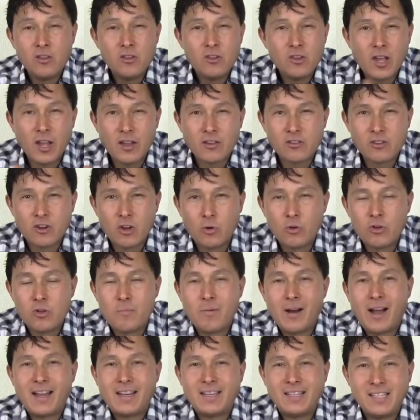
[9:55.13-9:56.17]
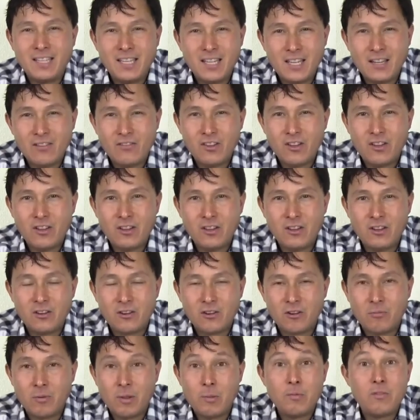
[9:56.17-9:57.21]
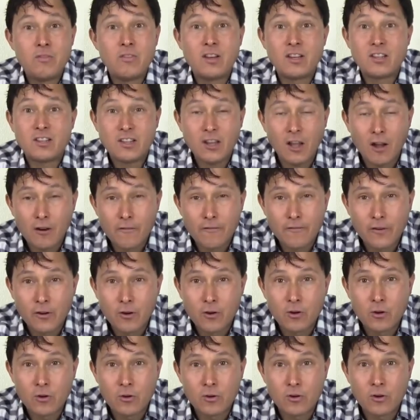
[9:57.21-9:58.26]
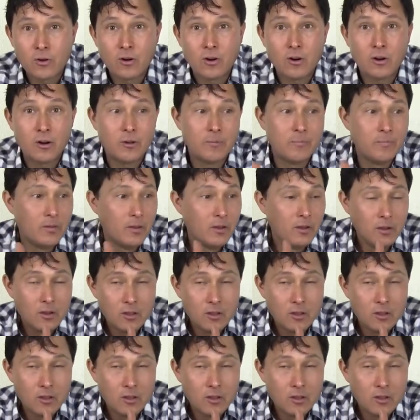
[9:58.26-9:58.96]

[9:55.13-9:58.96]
you guys know when you buy a TV or maybe even a cell phone or a,